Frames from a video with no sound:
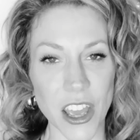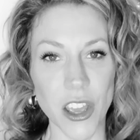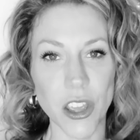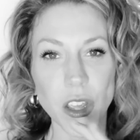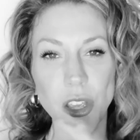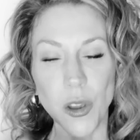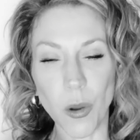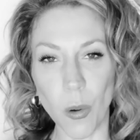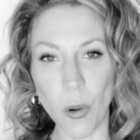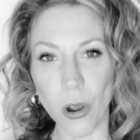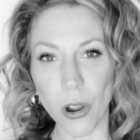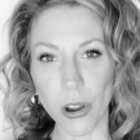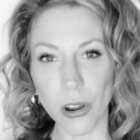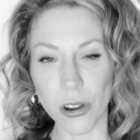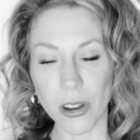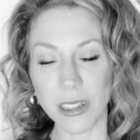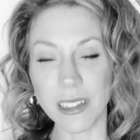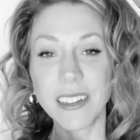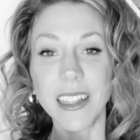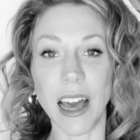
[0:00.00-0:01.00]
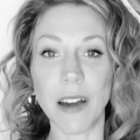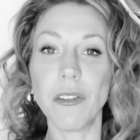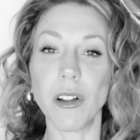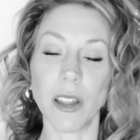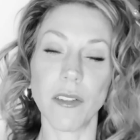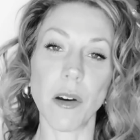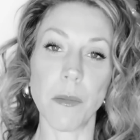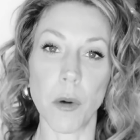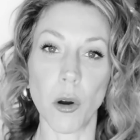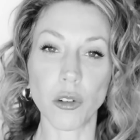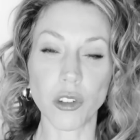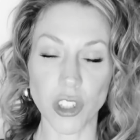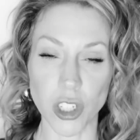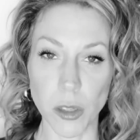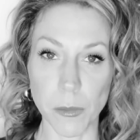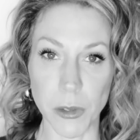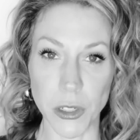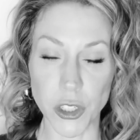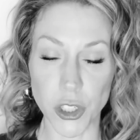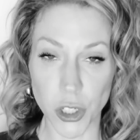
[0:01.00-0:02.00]
Your level of emotional
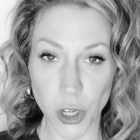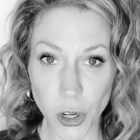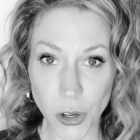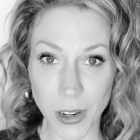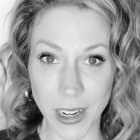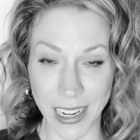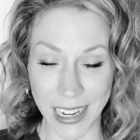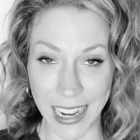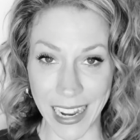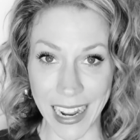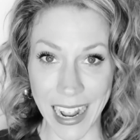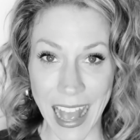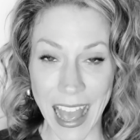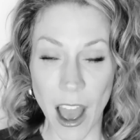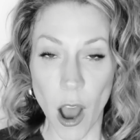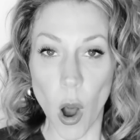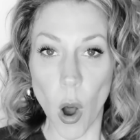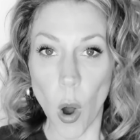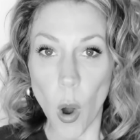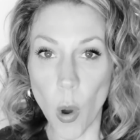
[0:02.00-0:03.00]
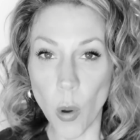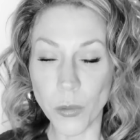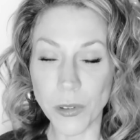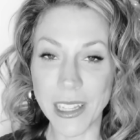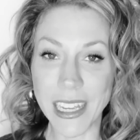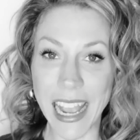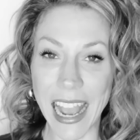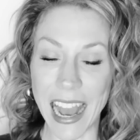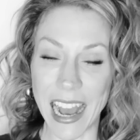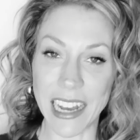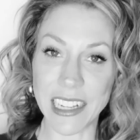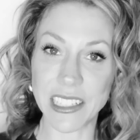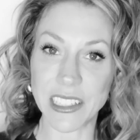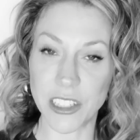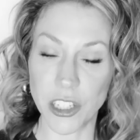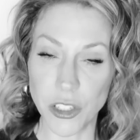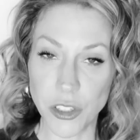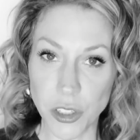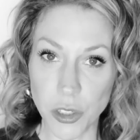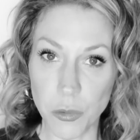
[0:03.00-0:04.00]
maturity only has
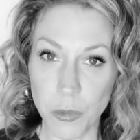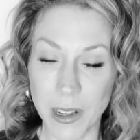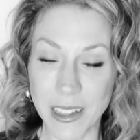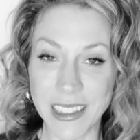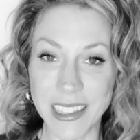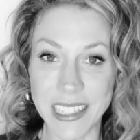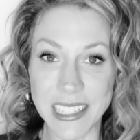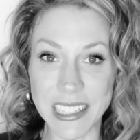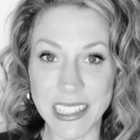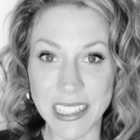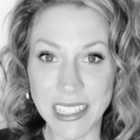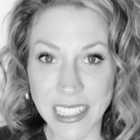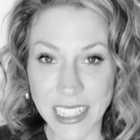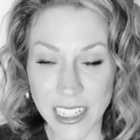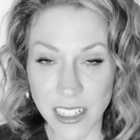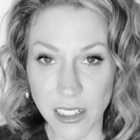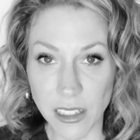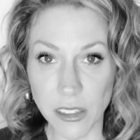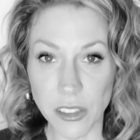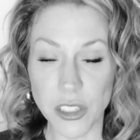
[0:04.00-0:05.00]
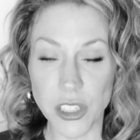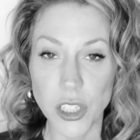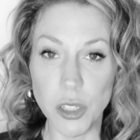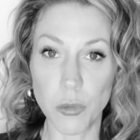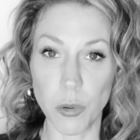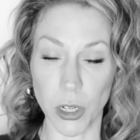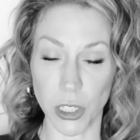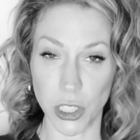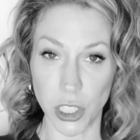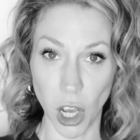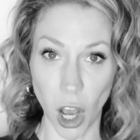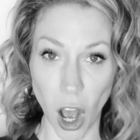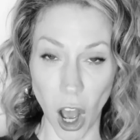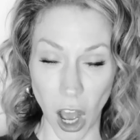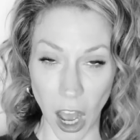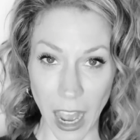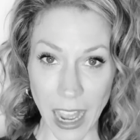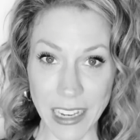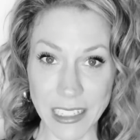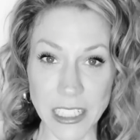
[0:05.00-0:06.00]
to do with the skills you were
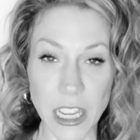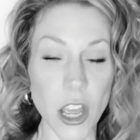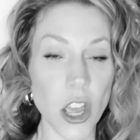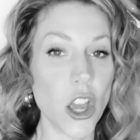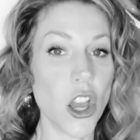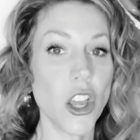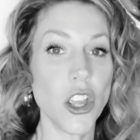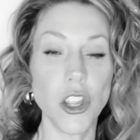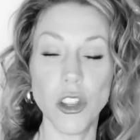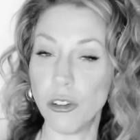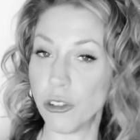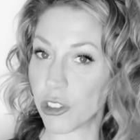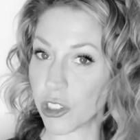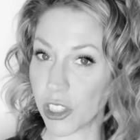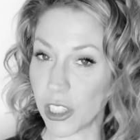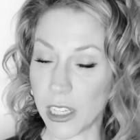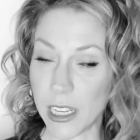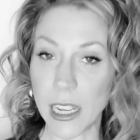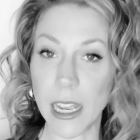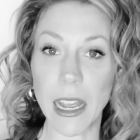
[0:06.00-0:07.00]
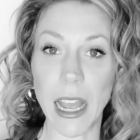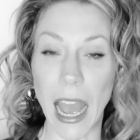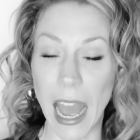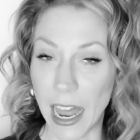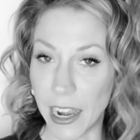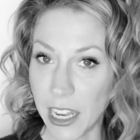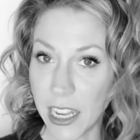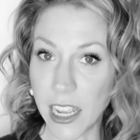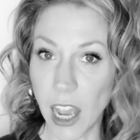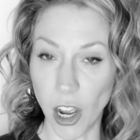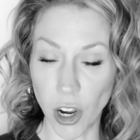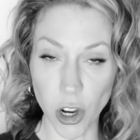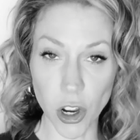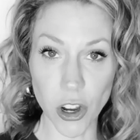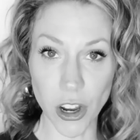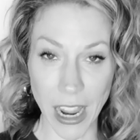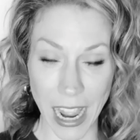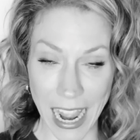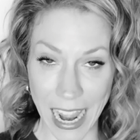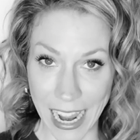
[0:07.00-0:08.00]
taught, usually at a
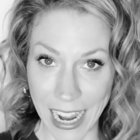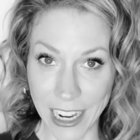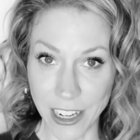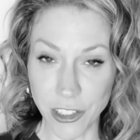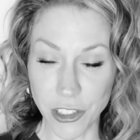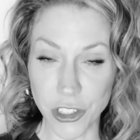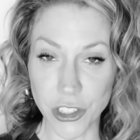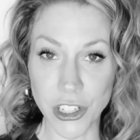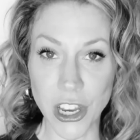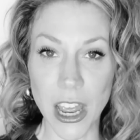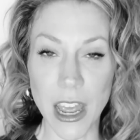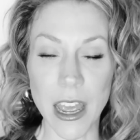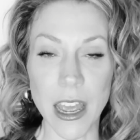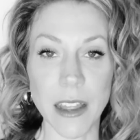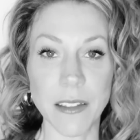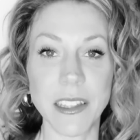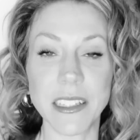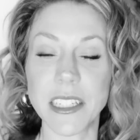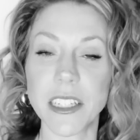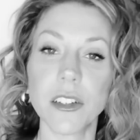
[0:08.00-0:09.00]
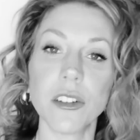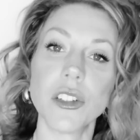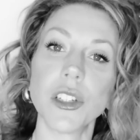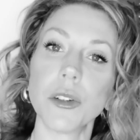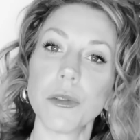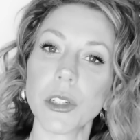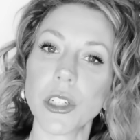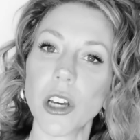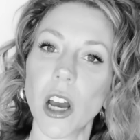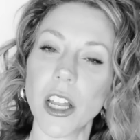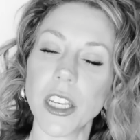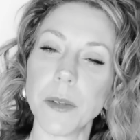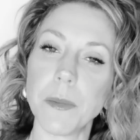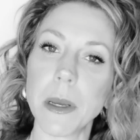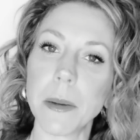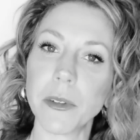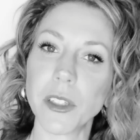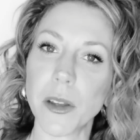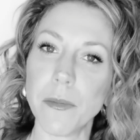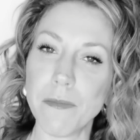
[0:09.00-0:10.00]
younger age, the skills you were taught to be
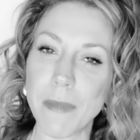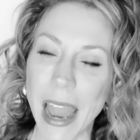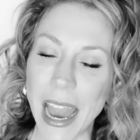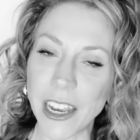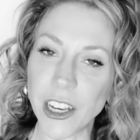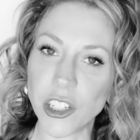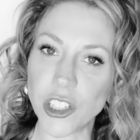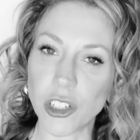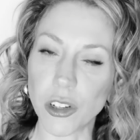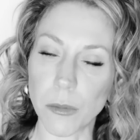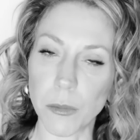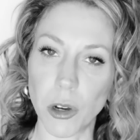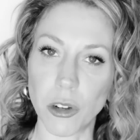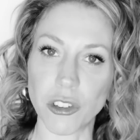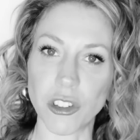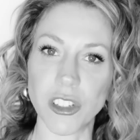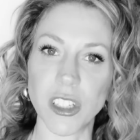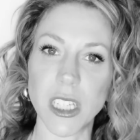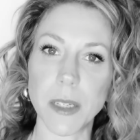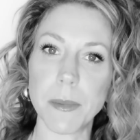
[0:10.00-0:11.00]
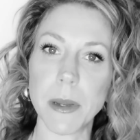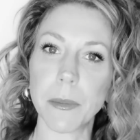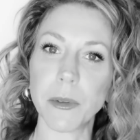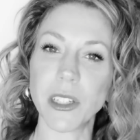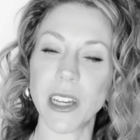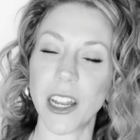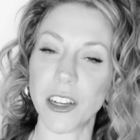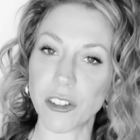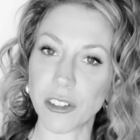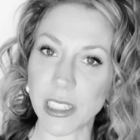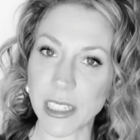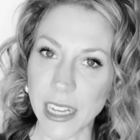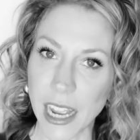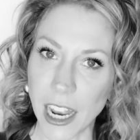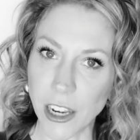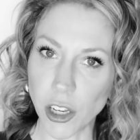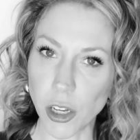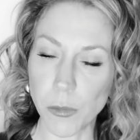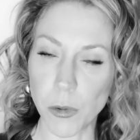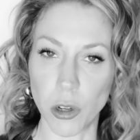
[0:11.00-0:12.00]
able to manage your emotions, to be able to
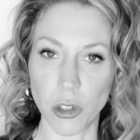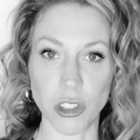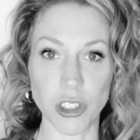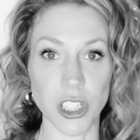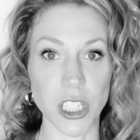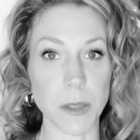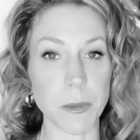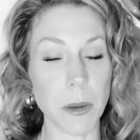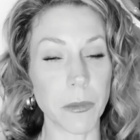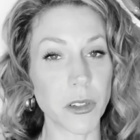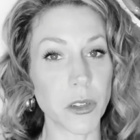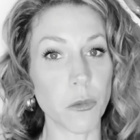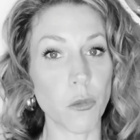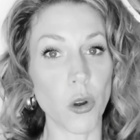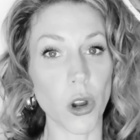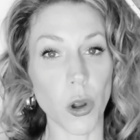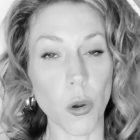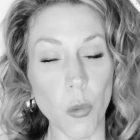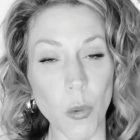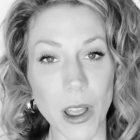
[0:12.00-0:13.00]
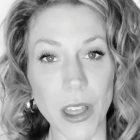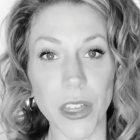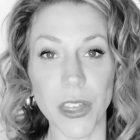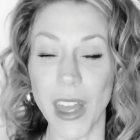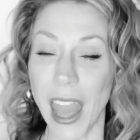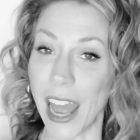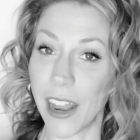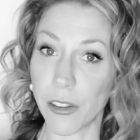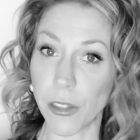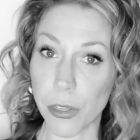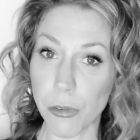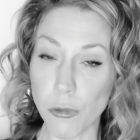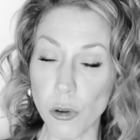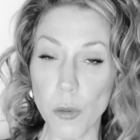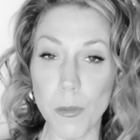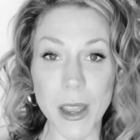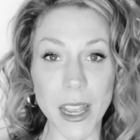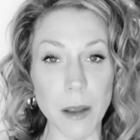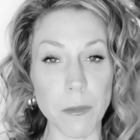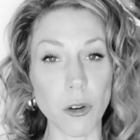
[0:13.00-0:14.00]
understand your emotions, to be able to work with and through
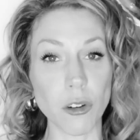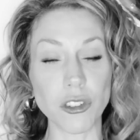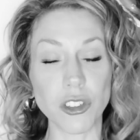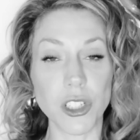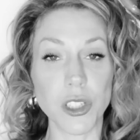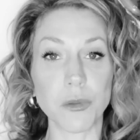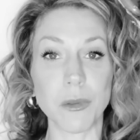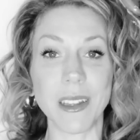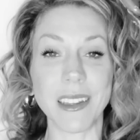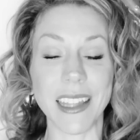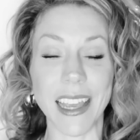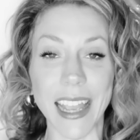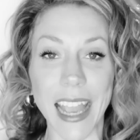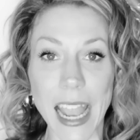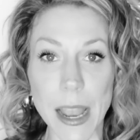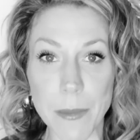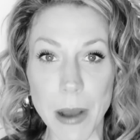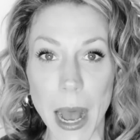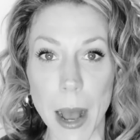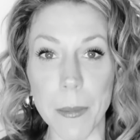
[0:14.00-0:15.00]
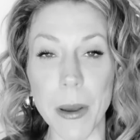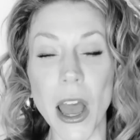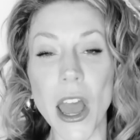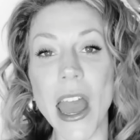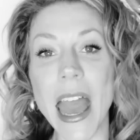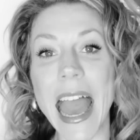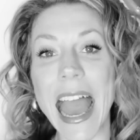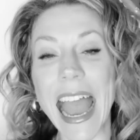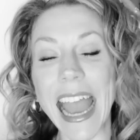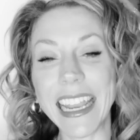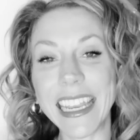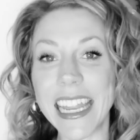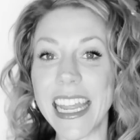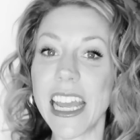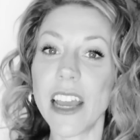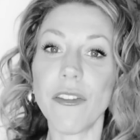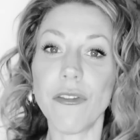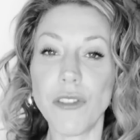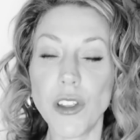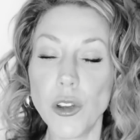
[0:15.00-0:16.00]
big emotions when they came up. And
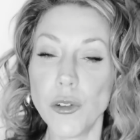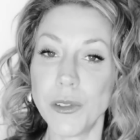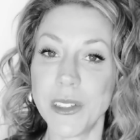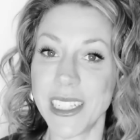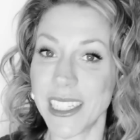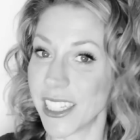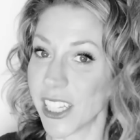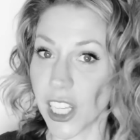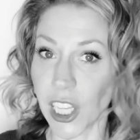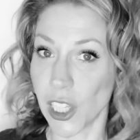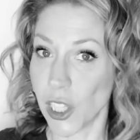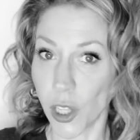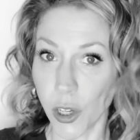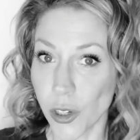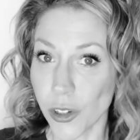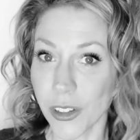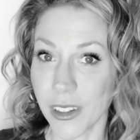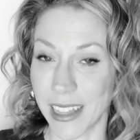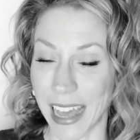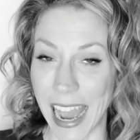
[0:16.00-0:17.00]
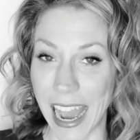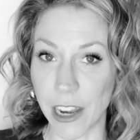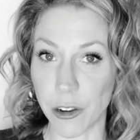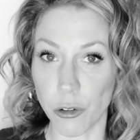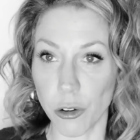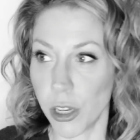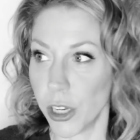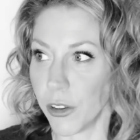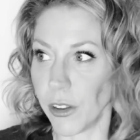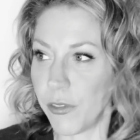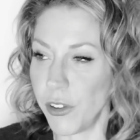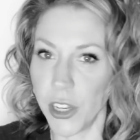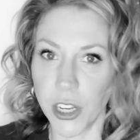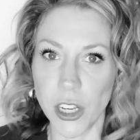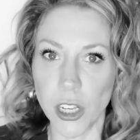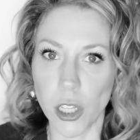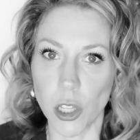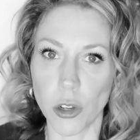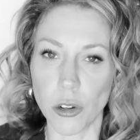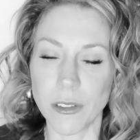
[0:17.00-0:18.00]
if you didn't learn that, or if you
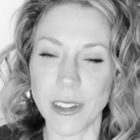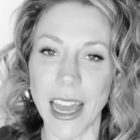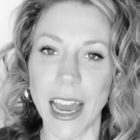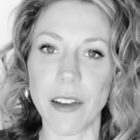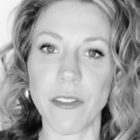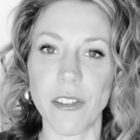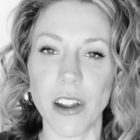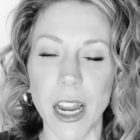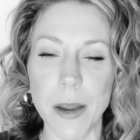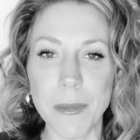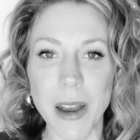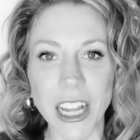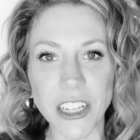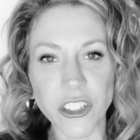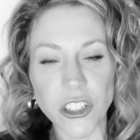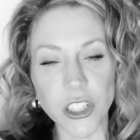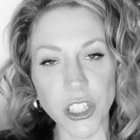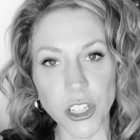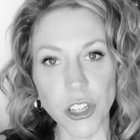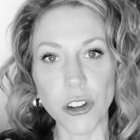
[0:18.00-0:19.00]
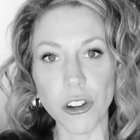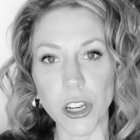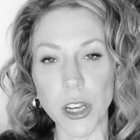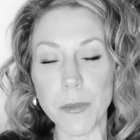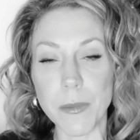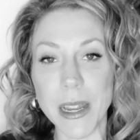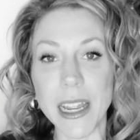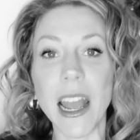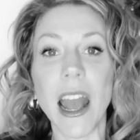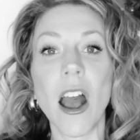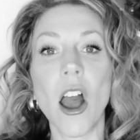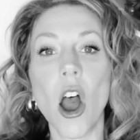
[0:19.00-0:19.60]
didn't learn that very much, then you're going to be